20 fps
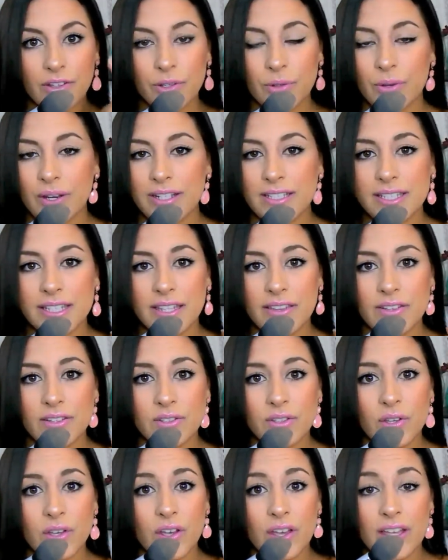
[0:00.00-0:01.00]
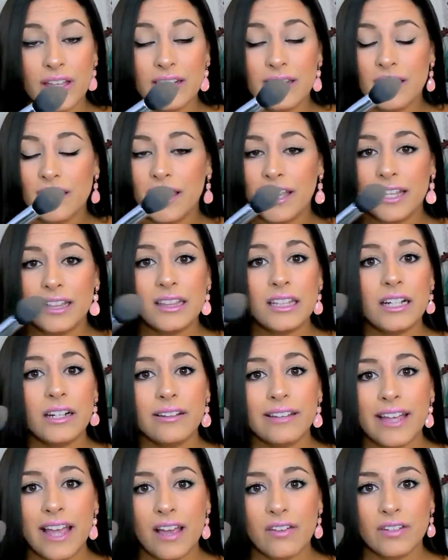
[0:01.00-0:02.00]
you guys see this in like
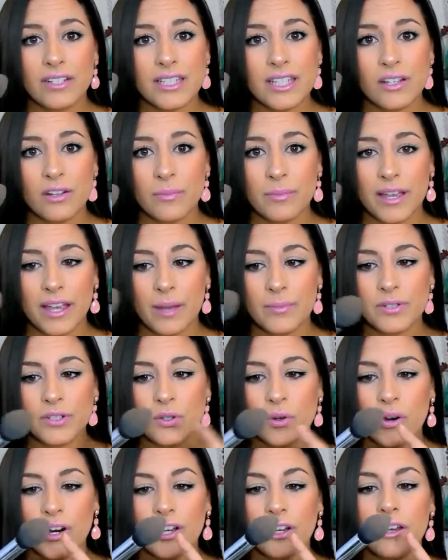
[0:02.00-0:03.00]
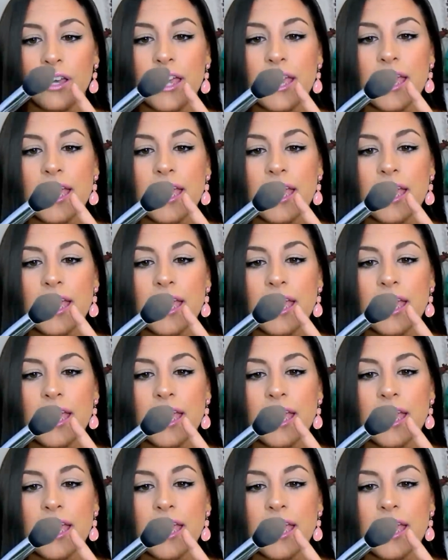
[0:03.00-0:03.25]
literally every single makeup tutorial,